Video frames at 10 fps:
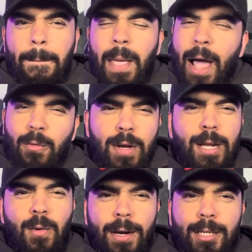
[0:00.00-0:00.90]
I
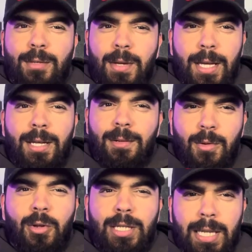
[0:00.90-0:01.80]
really want to speak
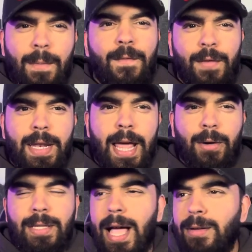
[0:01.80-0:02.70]
on something
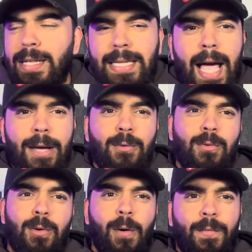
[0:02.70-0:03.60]
else. Now, the
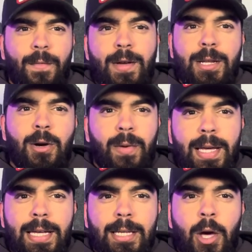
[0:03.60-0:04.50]
title of the video
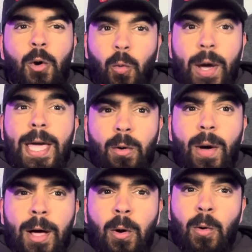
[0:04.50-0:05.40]
is We
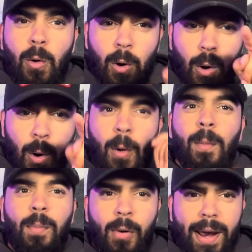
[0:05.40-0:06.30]
Will
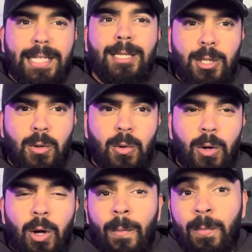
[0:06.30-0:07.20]
Press You.
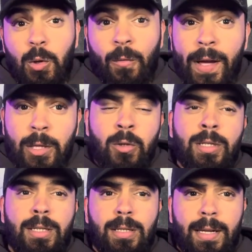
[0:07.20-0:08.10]

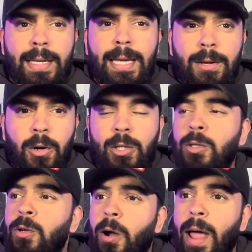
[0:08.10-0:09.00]
Juventus under Igor
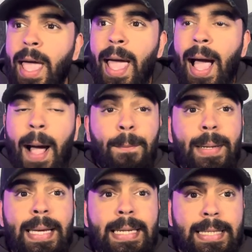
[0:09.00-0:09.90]
Tudor, I'm
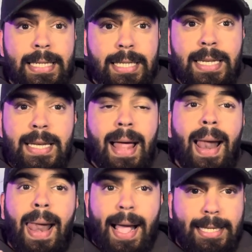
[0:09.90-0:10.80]
beginning to see
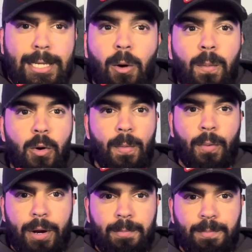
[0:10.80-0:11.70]
that Lazio
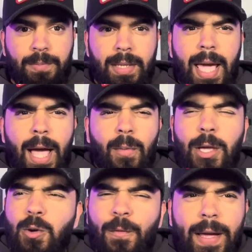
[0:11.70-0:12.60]
blueprint. Yeah, where
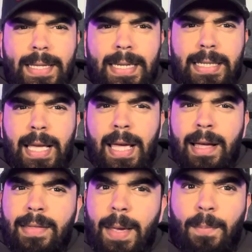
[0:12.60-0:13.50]
Juventus,
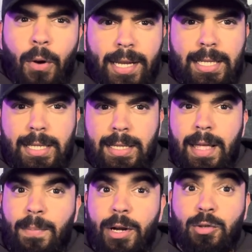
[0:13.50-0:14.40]
they press
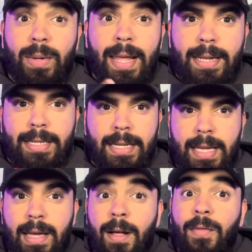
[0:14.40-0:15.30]

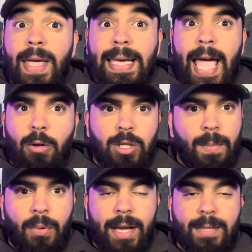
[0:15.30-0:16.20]
relentlessly. They counter
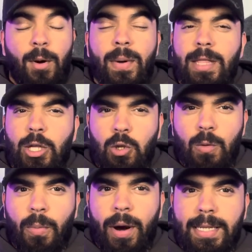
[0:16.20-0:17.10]
press, but when they
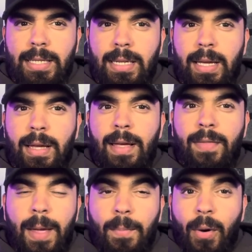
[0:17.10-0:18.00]
do press,
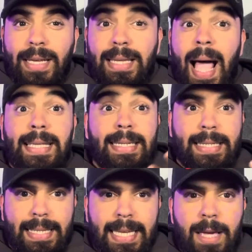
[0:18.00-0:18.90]
they press as a
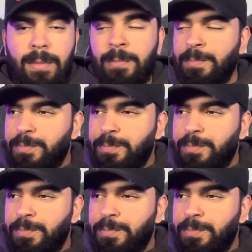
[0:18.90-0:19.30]
team.